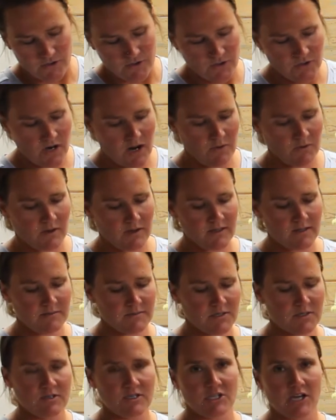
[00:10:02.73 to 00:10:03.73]
do not want them
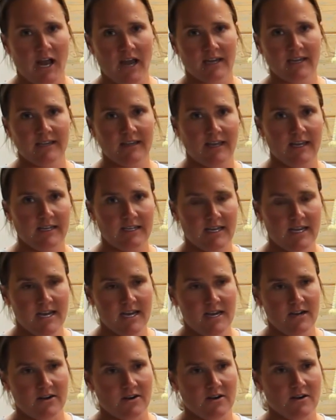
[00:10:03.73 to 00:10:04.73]
to ejaculate
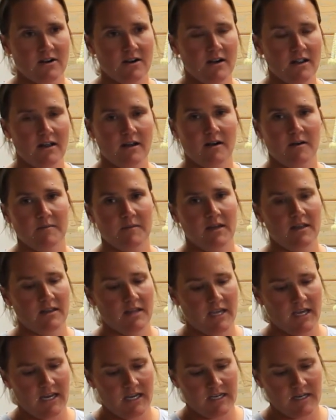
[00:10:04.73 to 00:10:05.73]
here um, in the
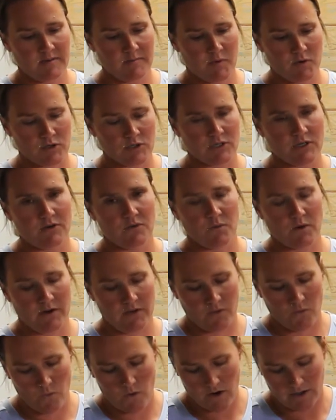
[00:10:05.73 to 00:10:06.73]
heated portion where
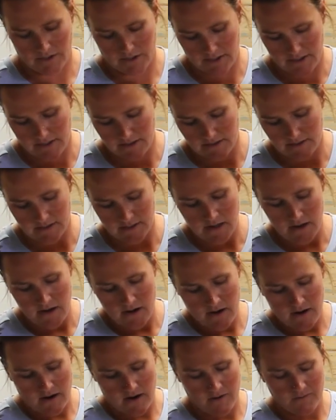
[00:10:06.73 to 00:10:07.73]
the water is.
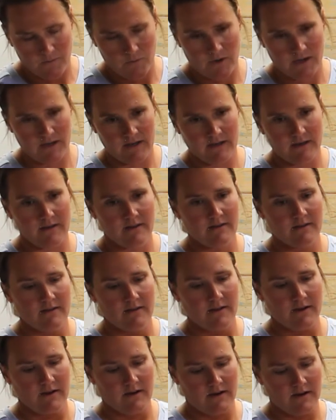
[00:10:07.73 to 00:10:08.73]
Um, when
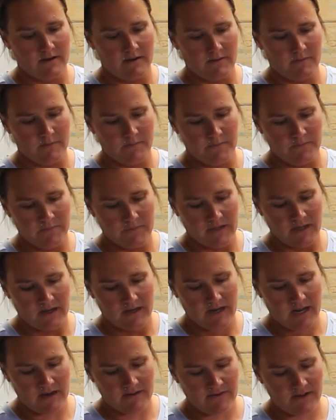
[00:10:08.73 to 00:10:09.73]
uh,
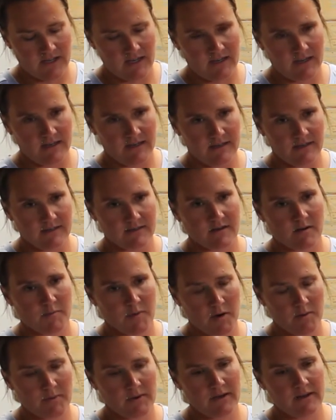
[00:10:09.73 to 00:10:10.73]
an AV is
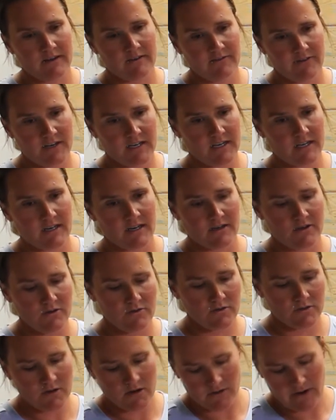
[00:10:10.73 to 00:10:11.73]
appropriately fitted and
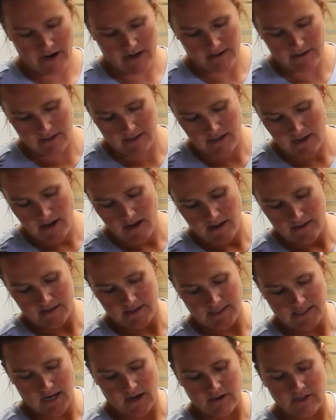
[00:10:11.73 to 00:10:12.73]
used correctly, the
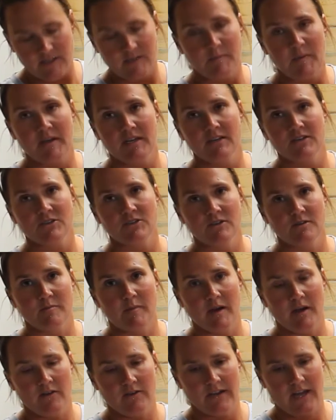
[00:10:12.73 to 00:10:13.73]
stallion's penis should
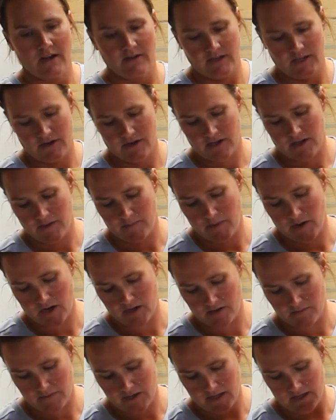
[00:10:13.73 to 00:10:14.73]
bell down here at the
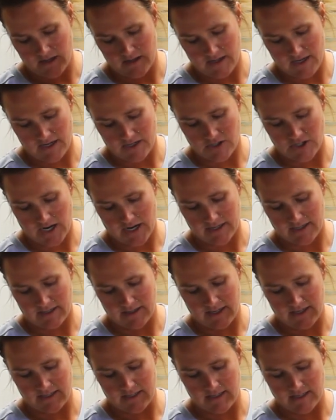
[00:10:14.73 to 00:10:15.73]
bottom, and then they
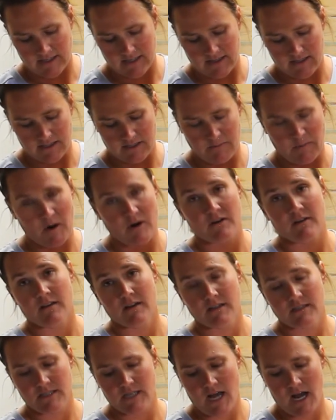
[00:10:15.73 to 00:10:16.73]
ejaculate into this part
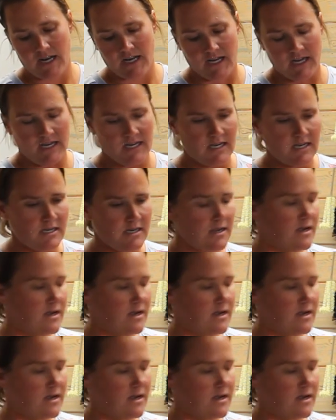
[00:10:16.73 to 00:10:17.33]
that's not heated